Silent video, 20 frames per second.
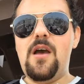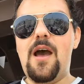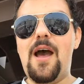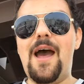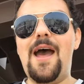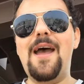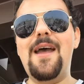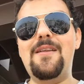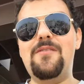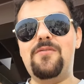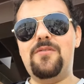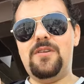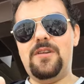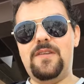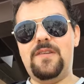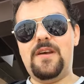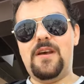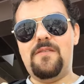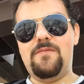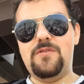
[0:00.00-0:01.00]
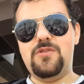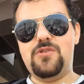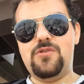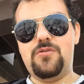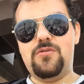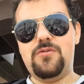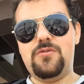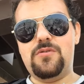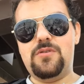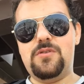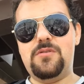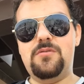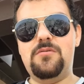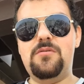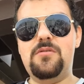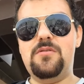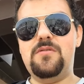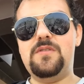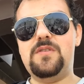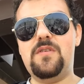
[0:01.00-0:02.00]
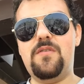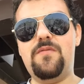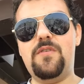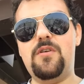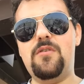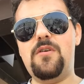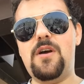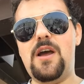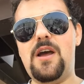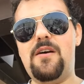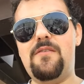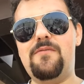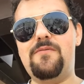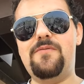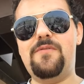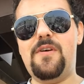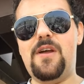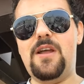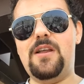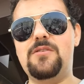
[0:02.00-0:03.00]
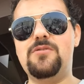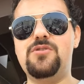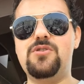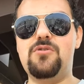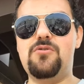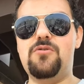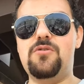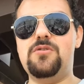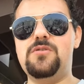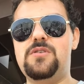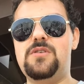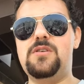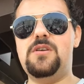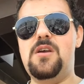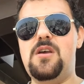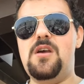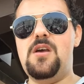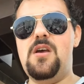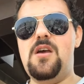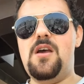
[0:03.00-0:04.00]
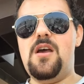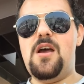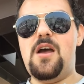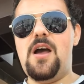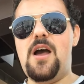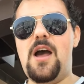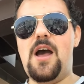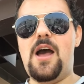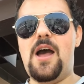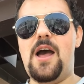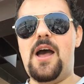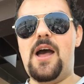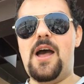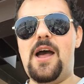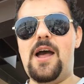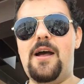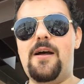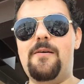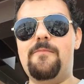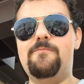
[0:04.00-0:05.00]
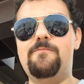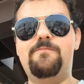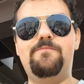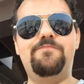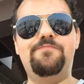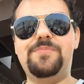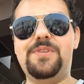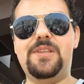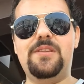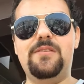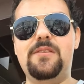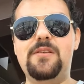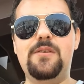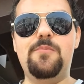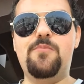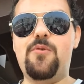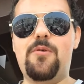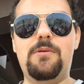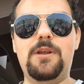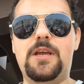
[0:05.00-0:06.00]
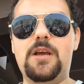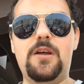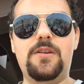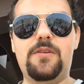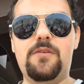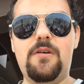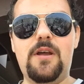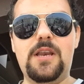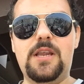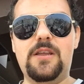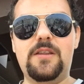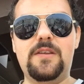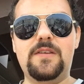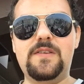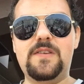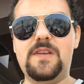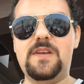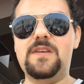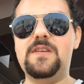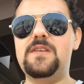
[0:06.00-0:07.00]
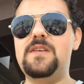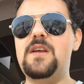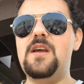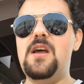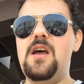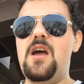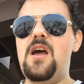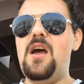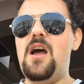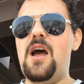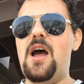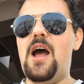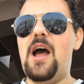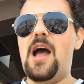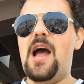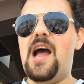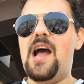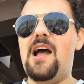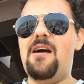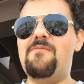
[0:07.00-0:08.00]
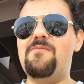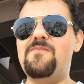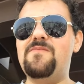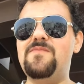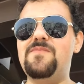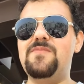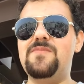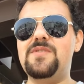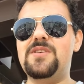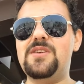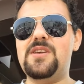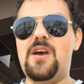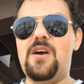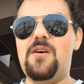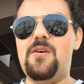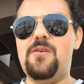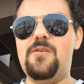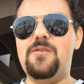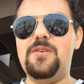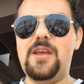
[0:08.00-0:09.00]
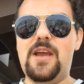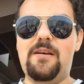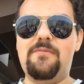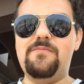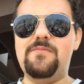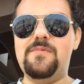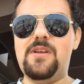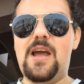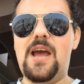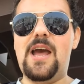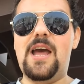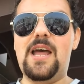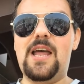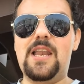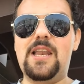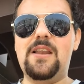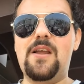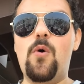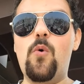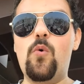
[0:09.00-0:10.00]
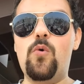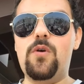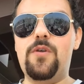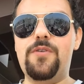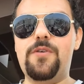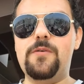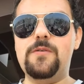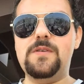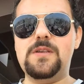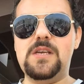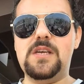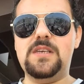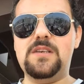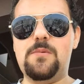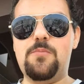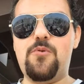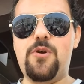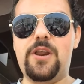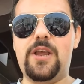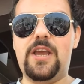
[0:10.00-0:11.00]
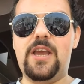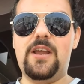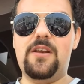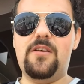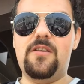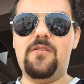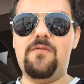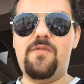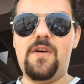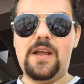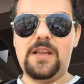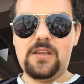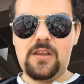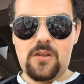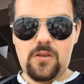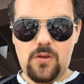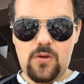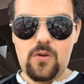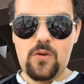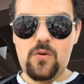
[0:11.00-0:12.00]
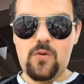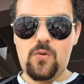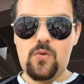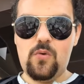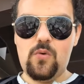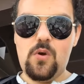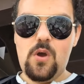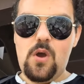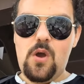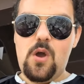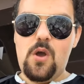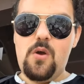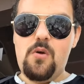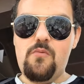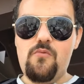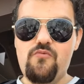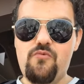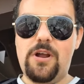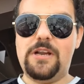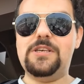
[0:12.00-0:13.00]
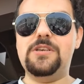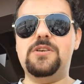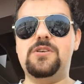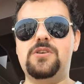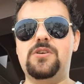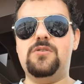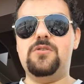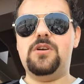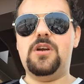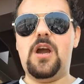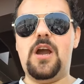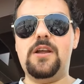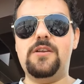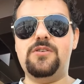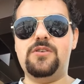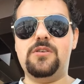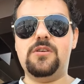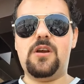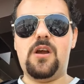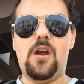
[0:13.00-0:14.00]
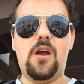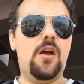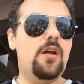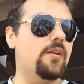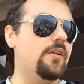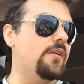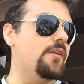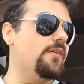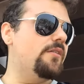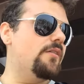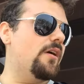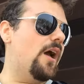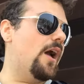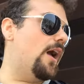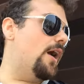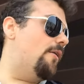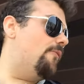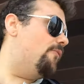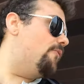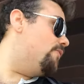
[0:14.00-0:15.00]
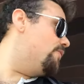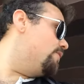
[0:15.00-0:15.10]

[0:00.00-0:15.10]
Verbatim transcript: and you need to have insurance. So if you don't have insurance, uh, you probably can't do any of these things. Um, so yeah, and all of those things are predicated on the fact that you register your Gaijin card um,